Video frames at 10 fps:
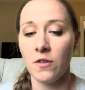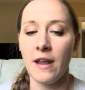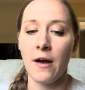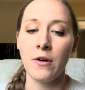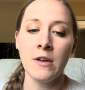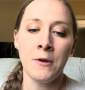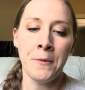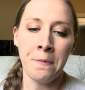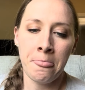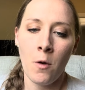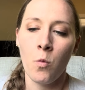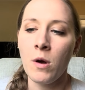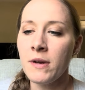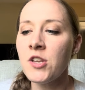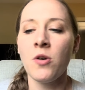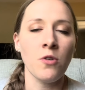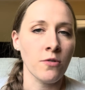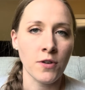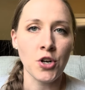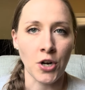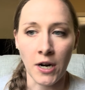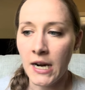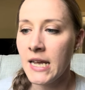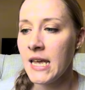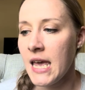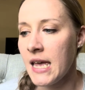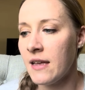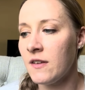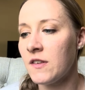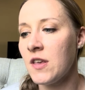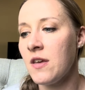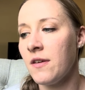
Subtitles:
Now, what we don't know for sure is,